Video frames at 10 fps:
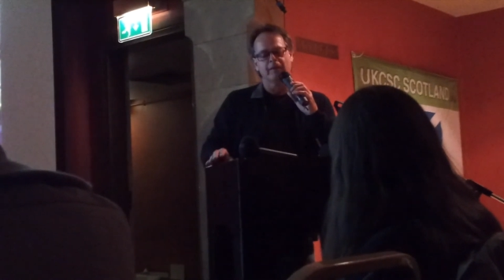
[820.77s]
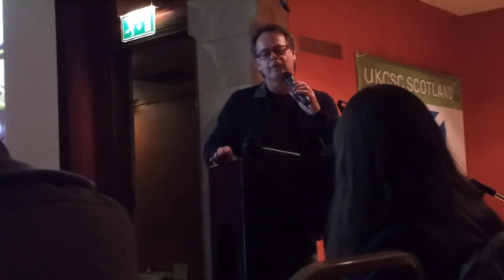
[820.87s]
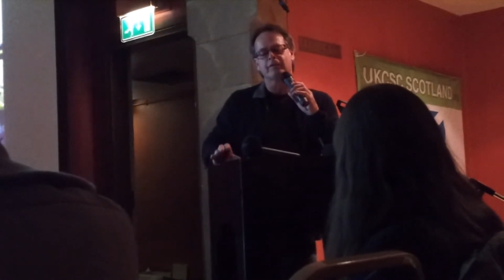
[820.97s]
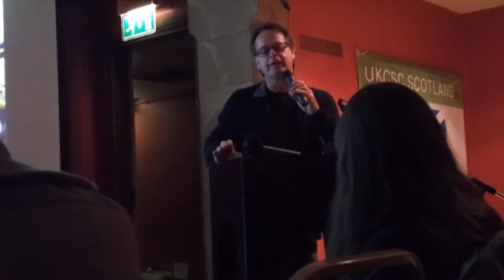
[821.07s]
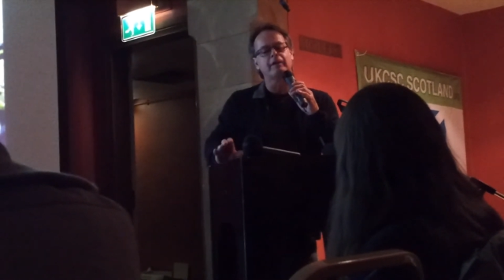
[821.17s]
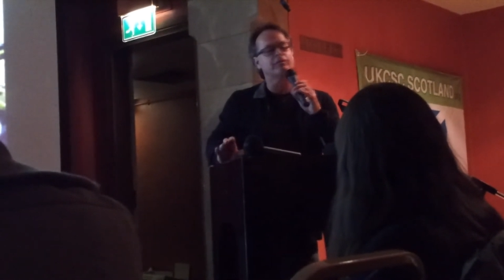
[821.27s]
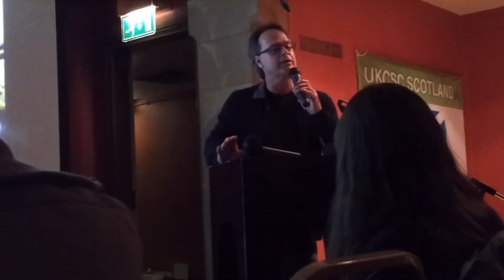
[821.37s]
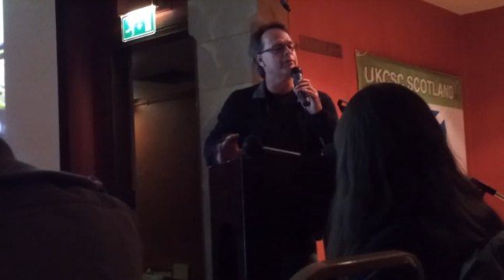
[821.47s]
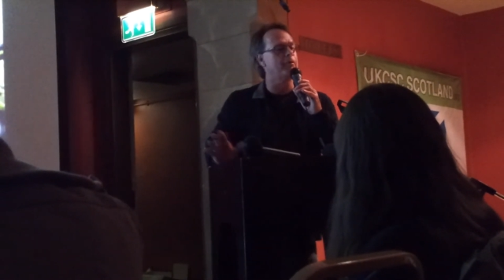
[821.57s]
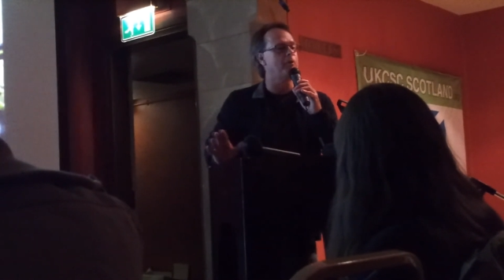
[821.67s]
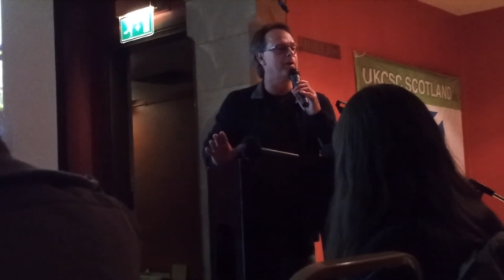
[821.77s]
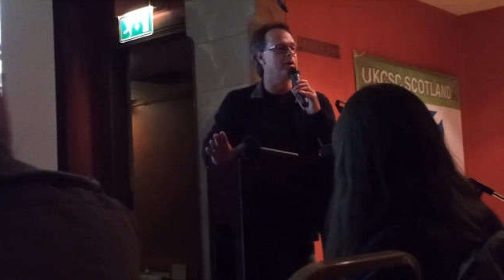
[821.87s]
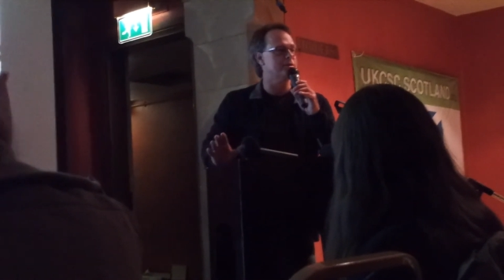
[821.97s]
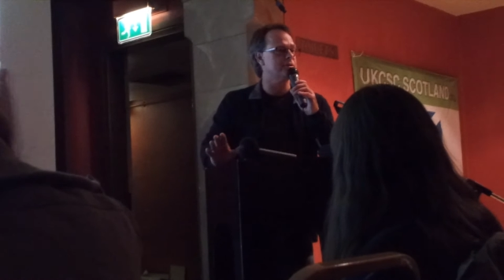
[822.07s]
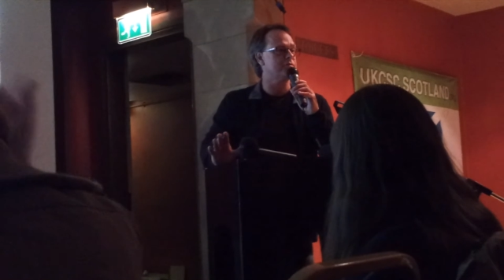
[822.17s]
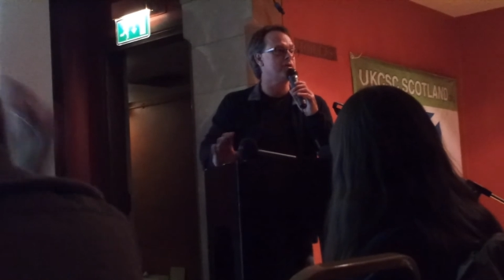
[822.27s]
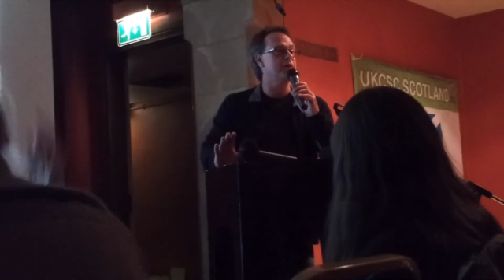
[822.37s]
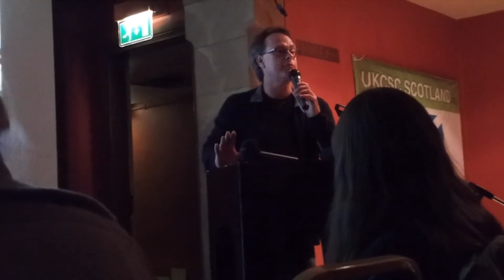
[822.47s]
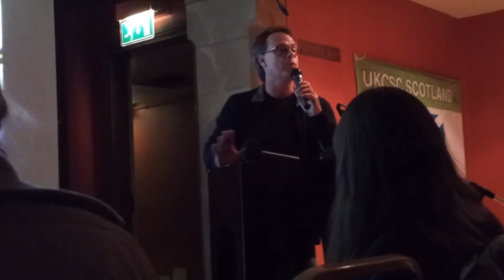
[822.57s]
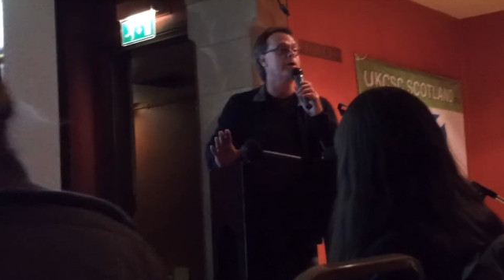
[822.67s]
There's a tendency of all politicians
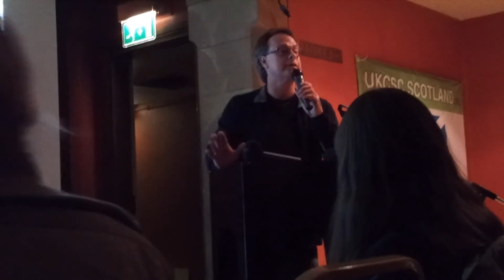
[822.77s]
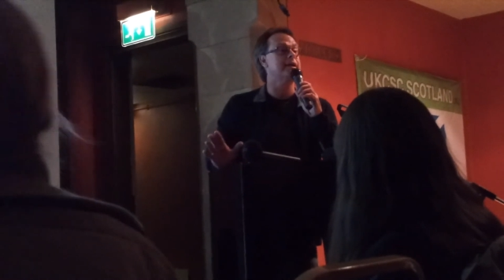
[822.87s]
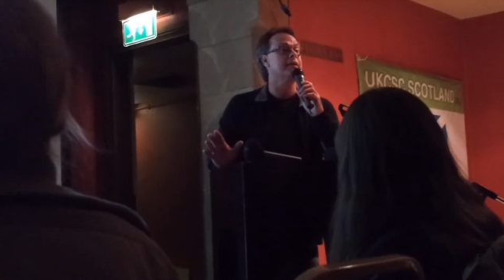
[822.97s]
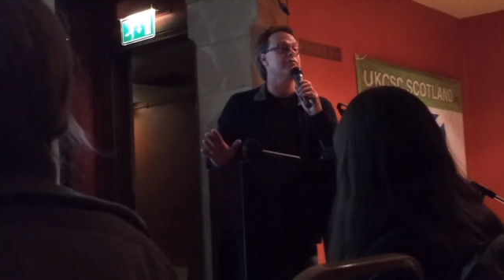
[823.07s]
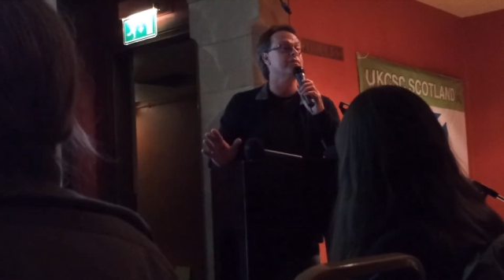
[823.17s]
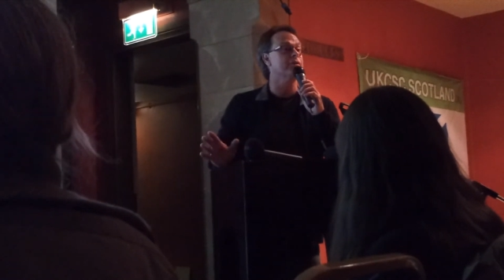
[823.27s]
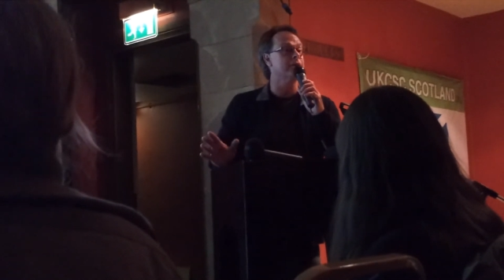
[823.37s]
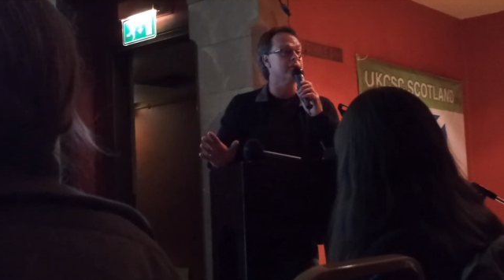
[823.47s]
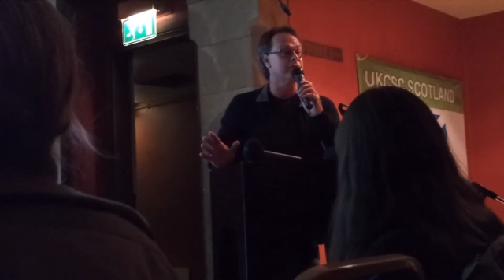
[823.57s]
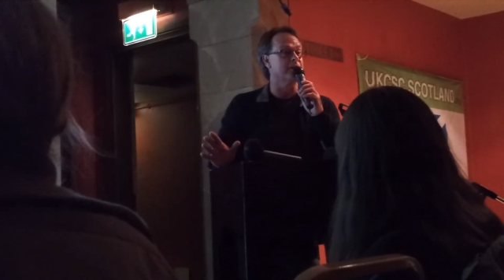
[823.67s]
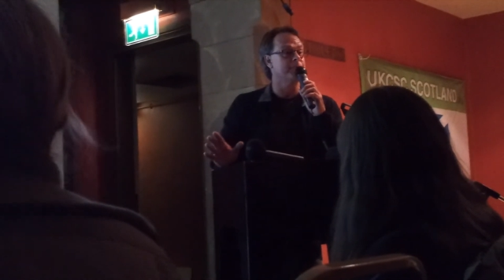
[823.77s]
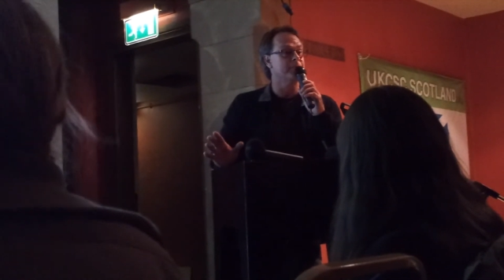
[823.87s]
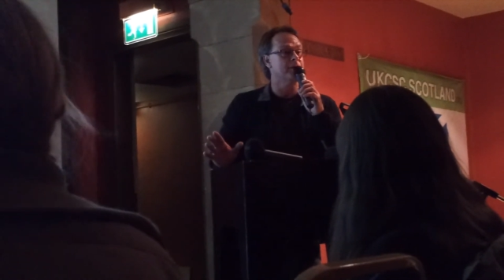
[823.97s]
not even to want to take it seriously,